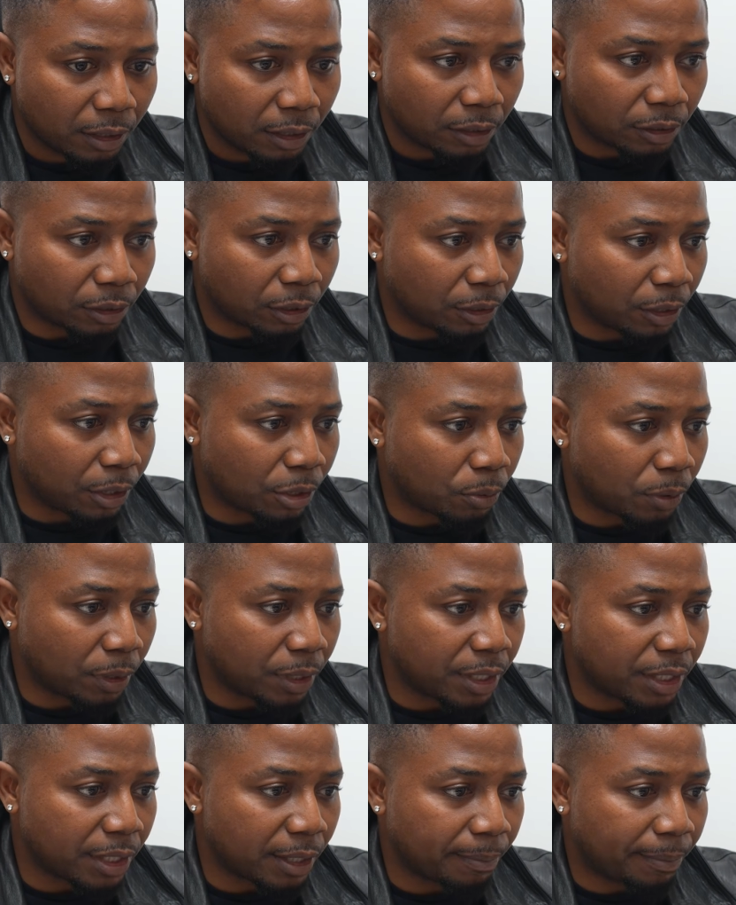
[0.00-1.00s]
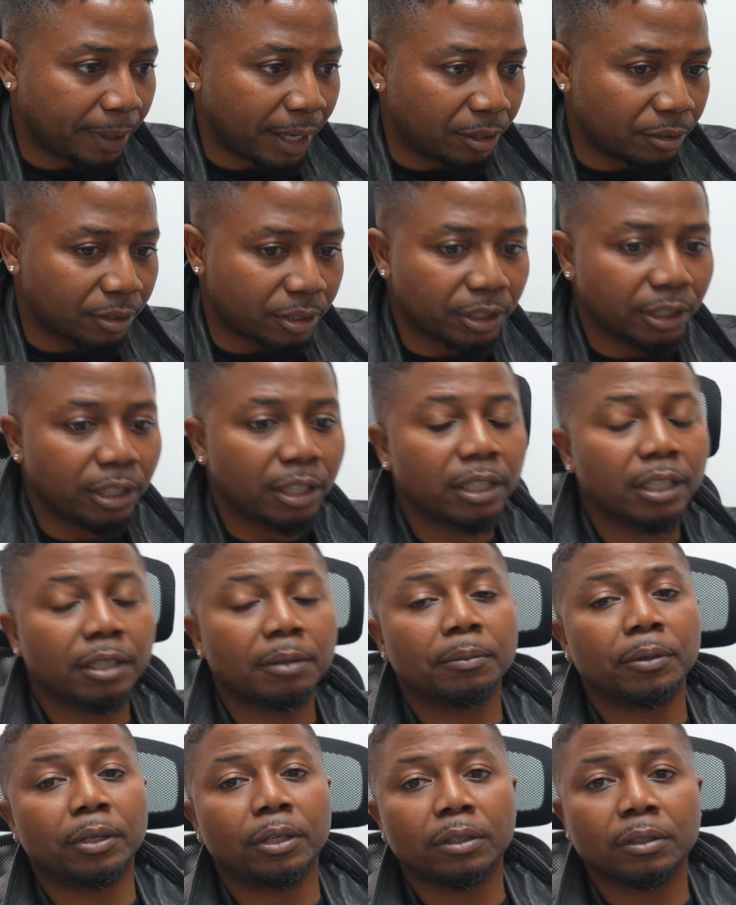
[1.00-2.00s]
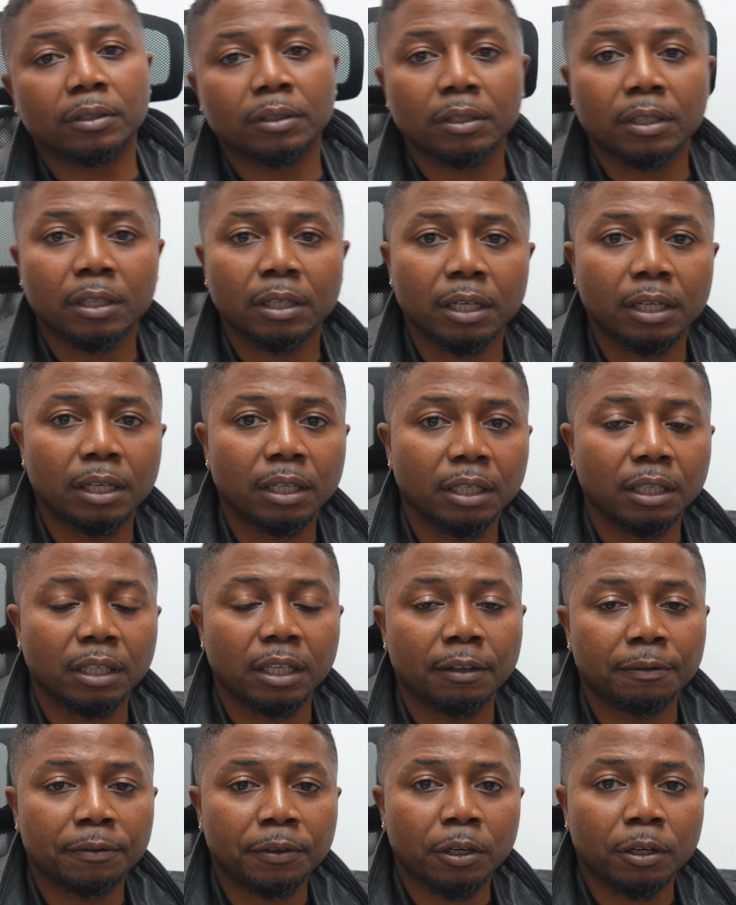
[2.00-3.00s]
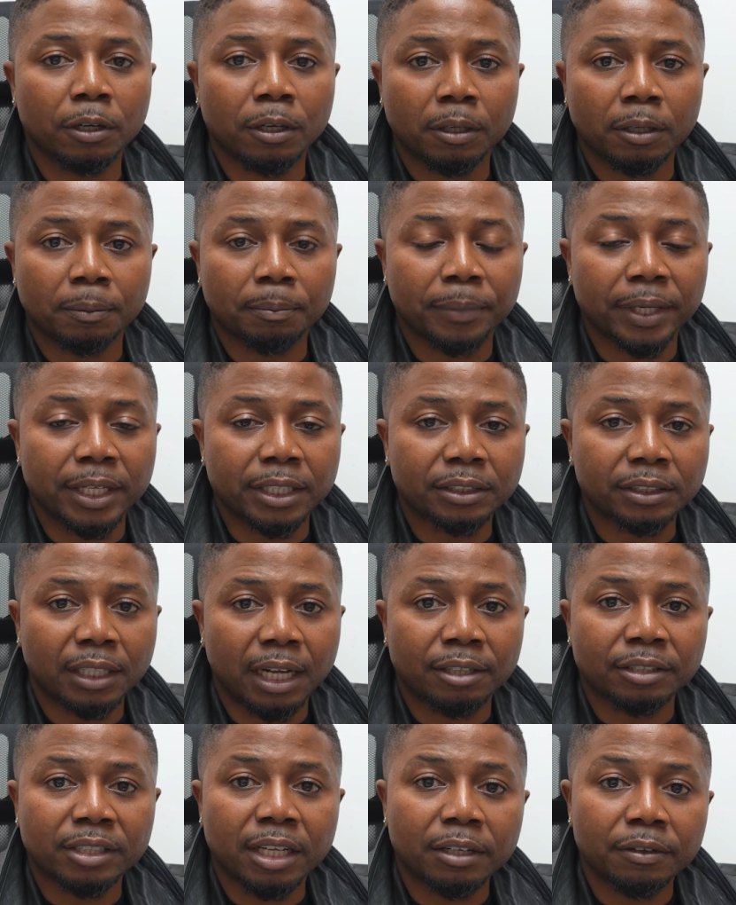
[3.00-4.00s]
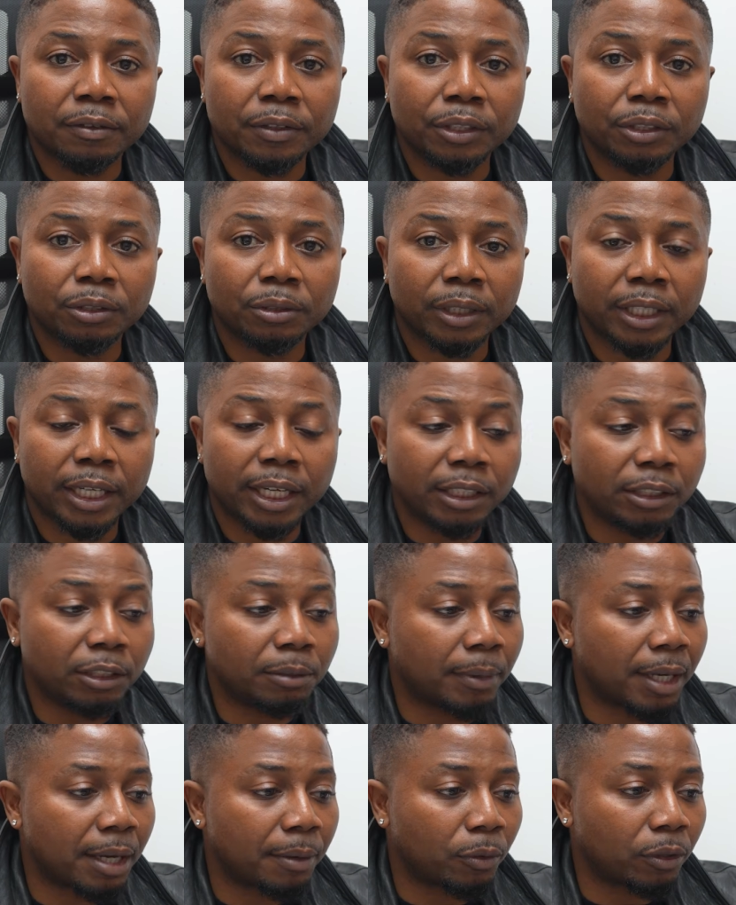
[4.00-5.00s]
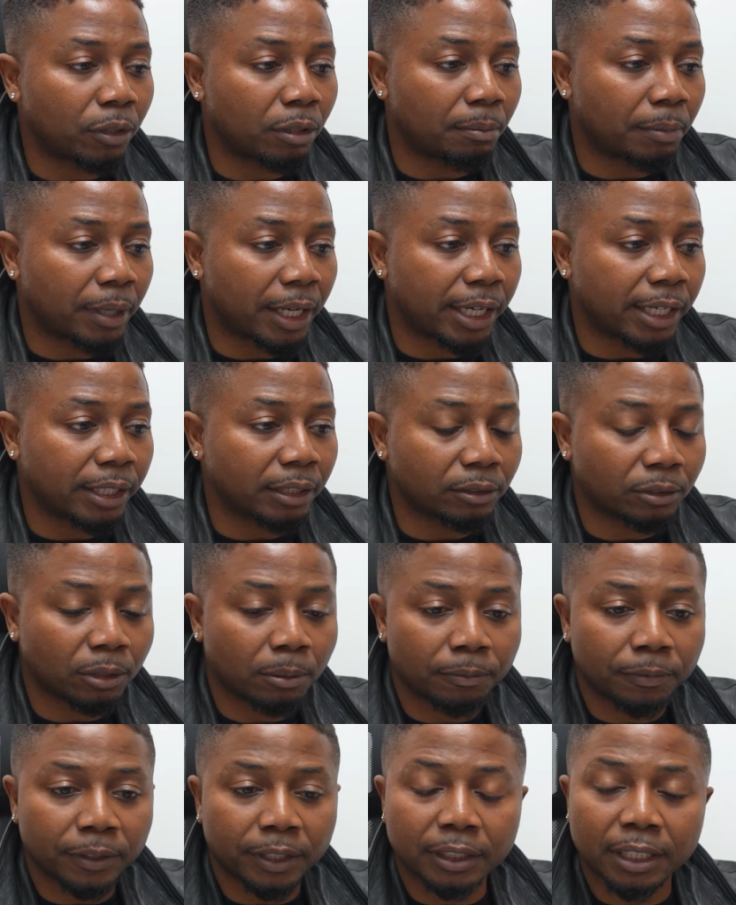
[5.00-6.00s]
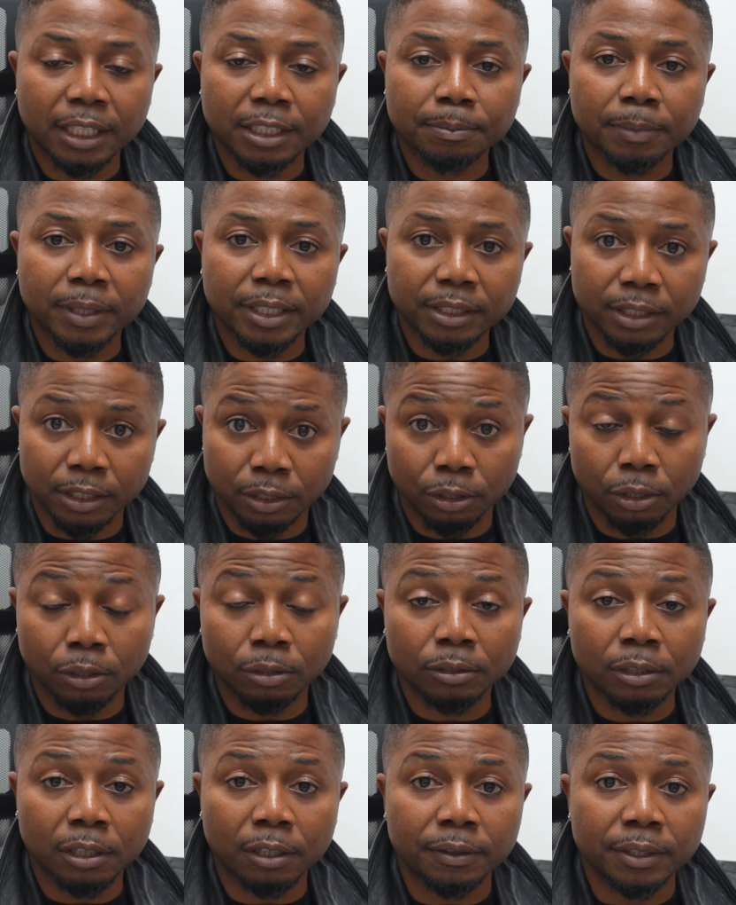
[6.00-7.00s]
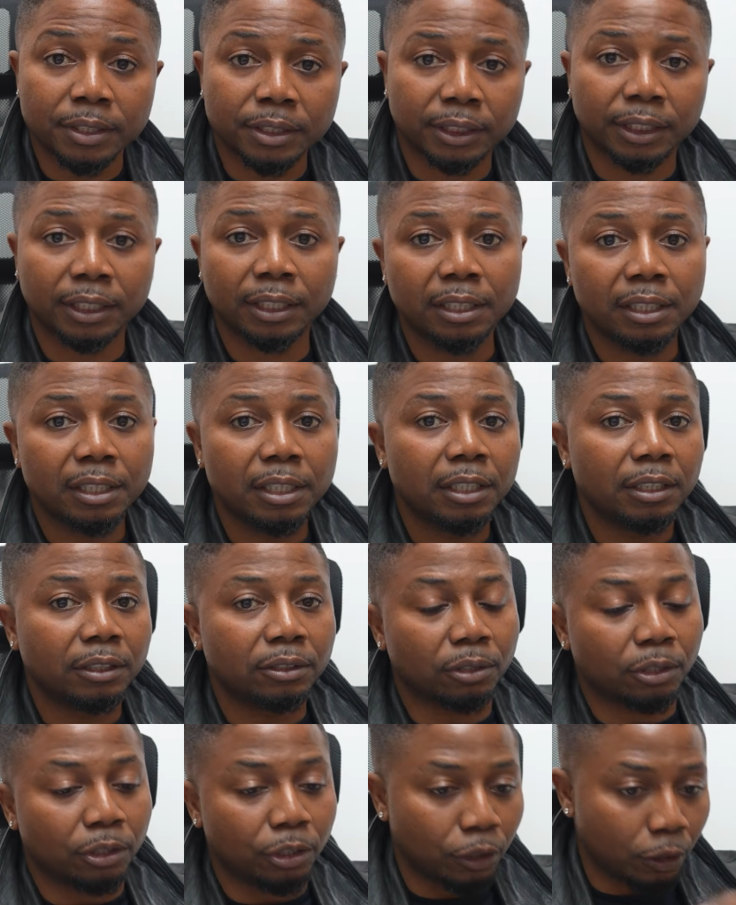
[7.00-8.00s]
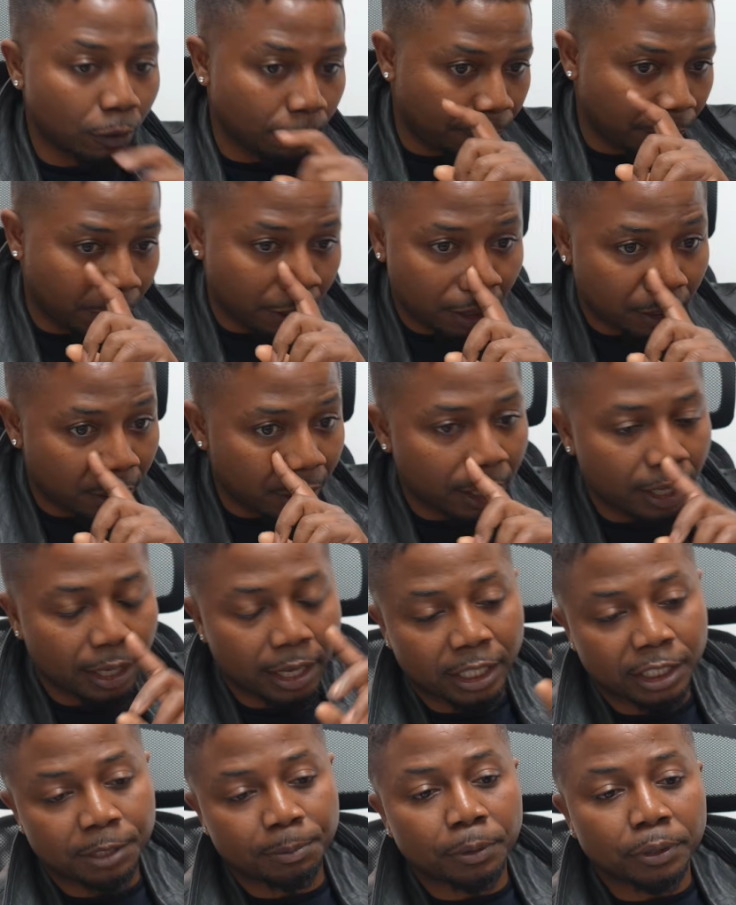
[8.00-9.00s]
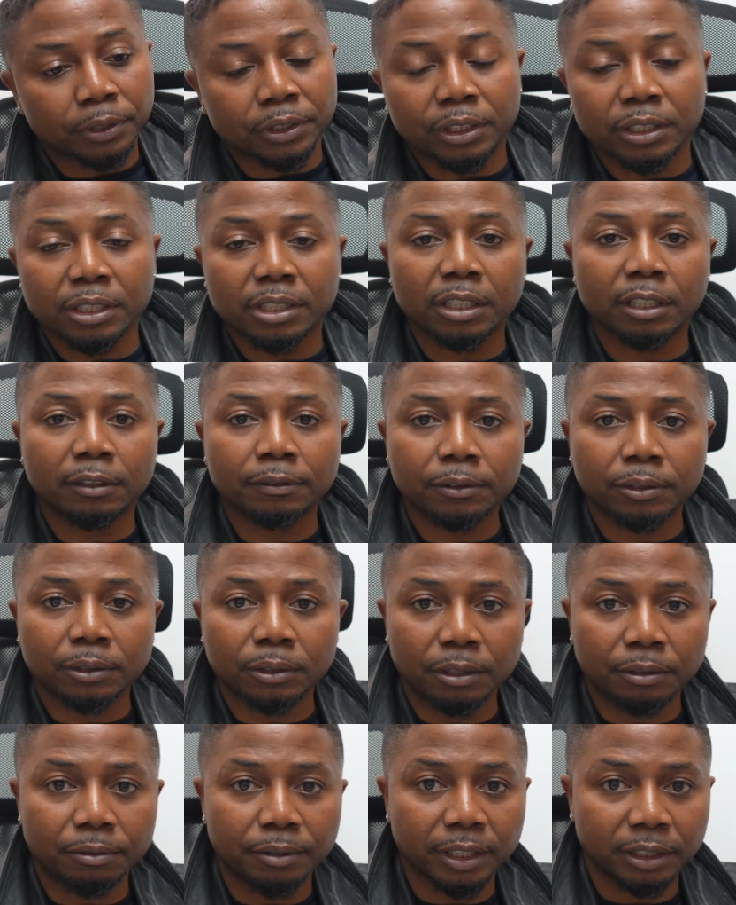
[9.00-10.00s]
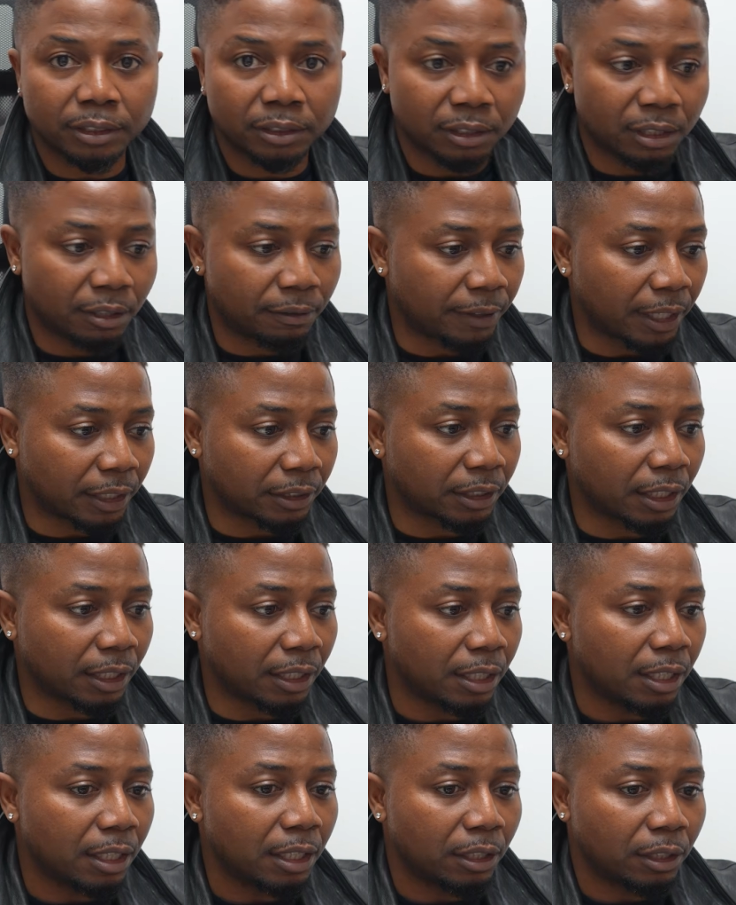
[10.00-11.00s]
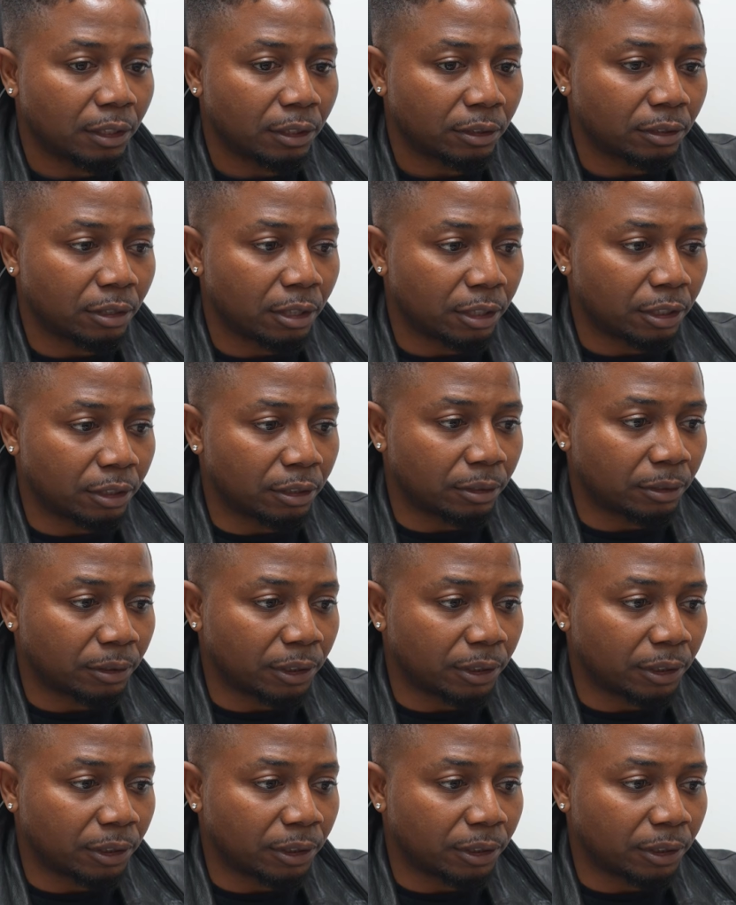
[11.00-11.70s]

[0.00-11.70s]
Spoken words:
So this one is in pound sterling, but if you're based outside of the UK, you might want to buy something that's based in your own currency, so you're not further exposing yourself to the risk factor. So all you do